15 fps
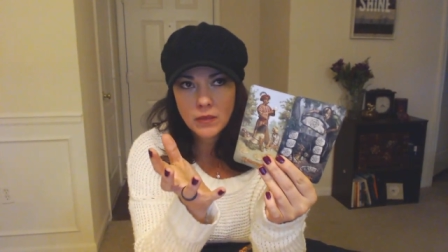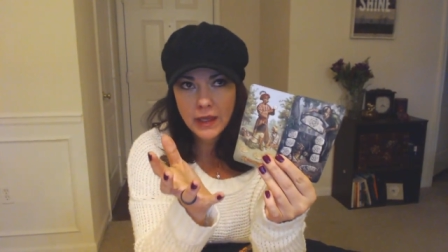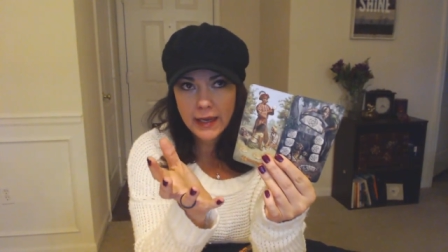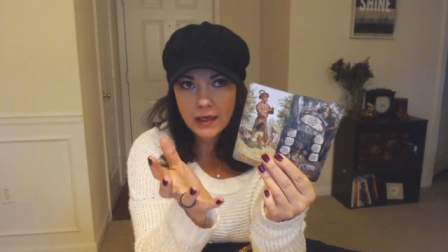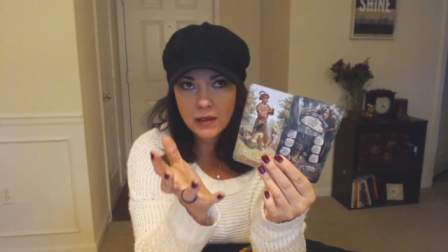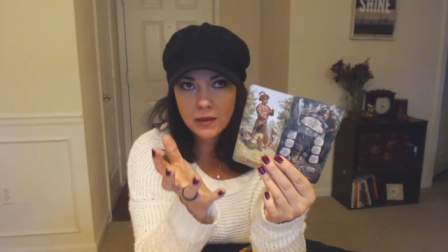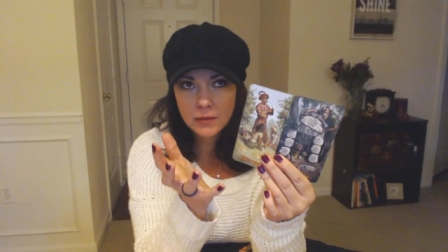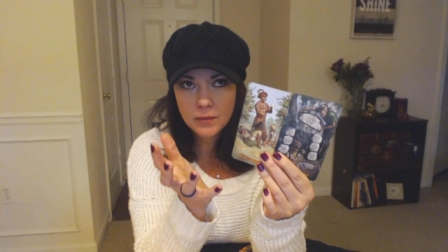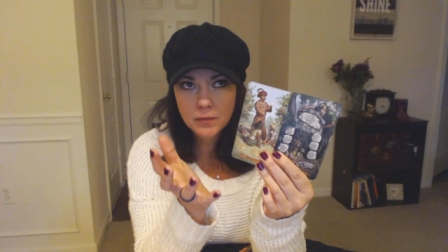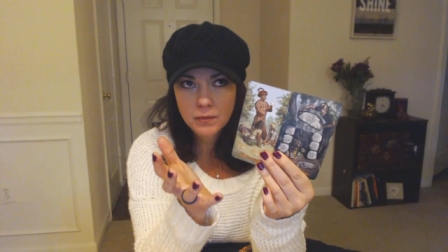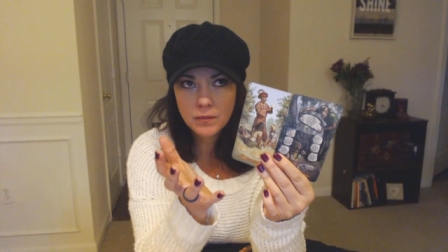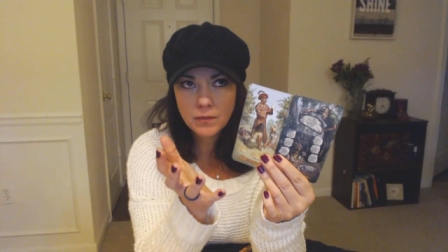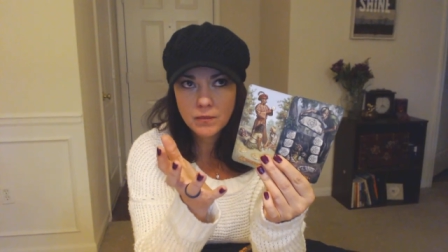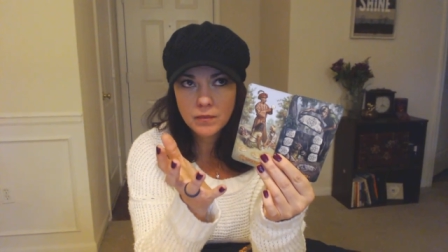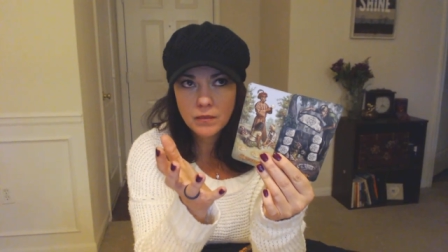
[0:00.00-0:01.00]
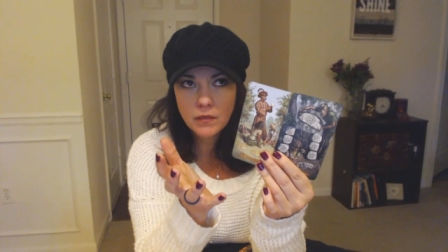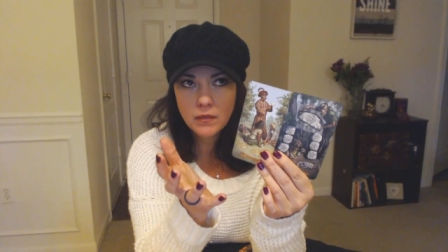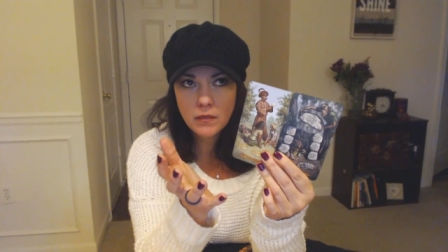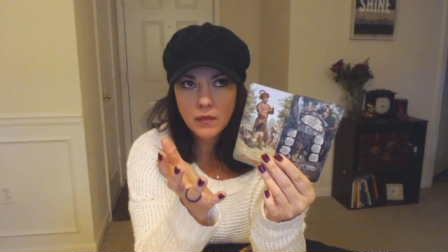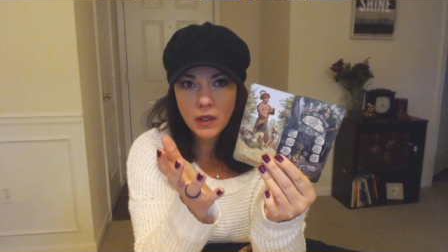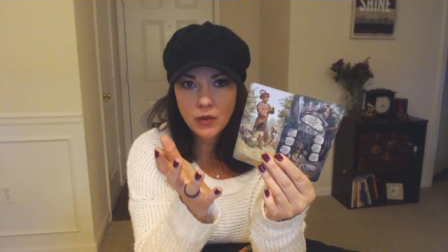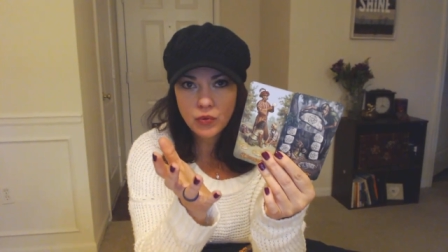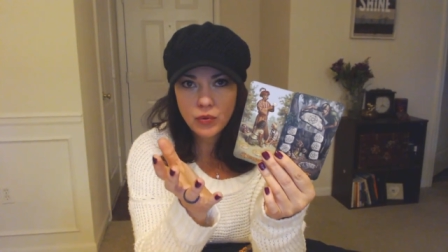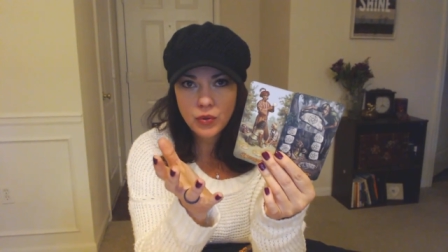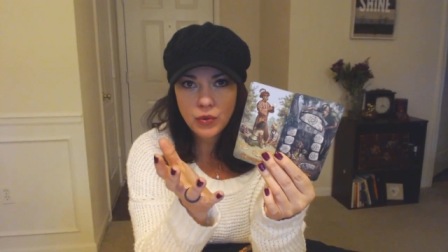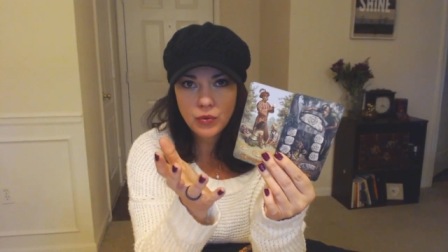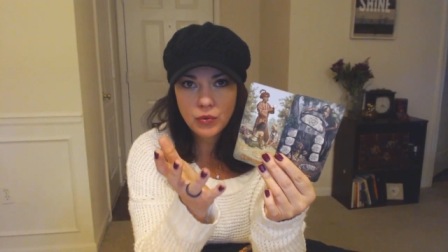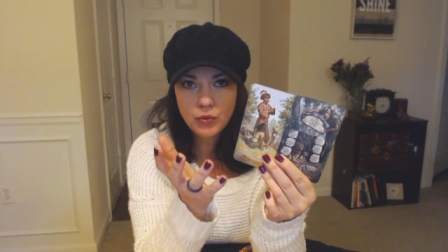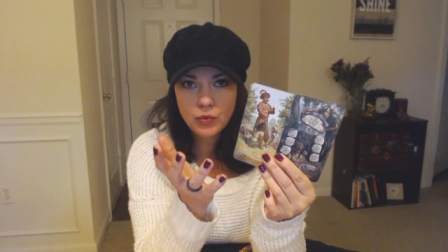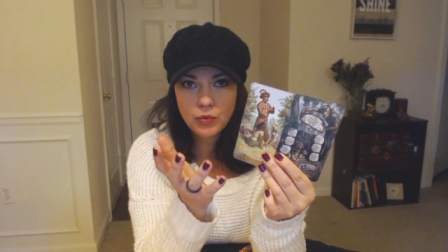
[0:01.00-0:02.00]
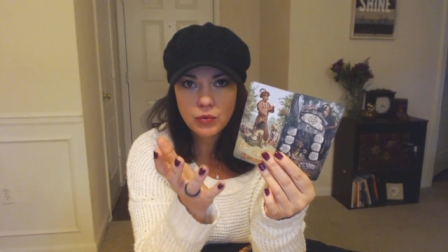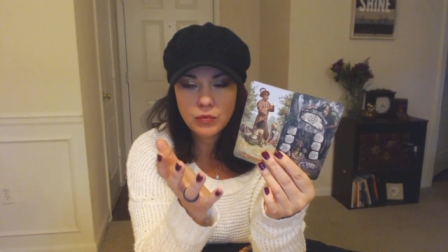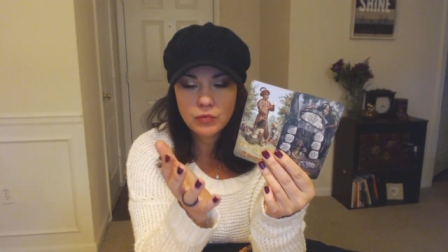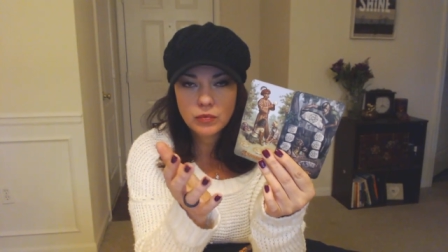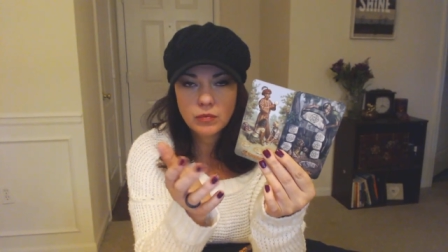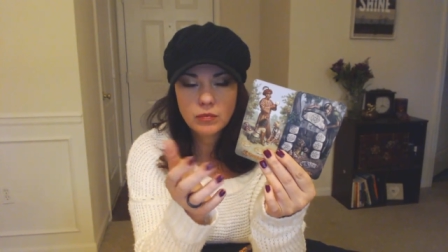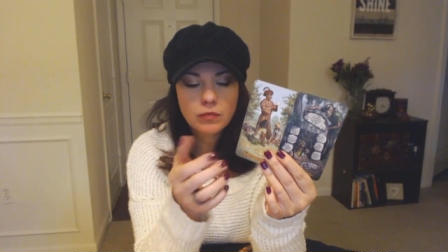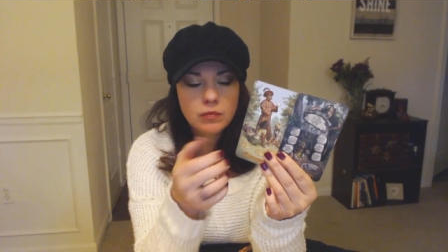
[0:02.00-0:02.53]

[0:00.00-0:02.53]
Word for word: like a crew.